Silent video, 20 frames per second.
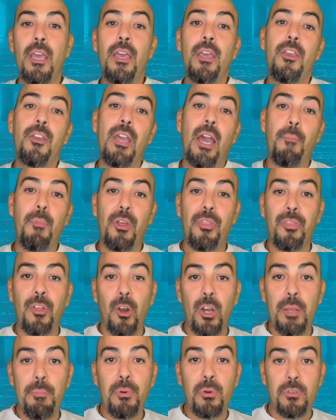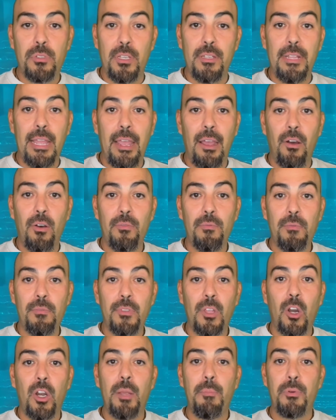you got to put 30% down.
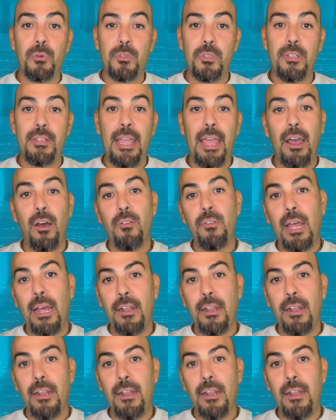30% down. I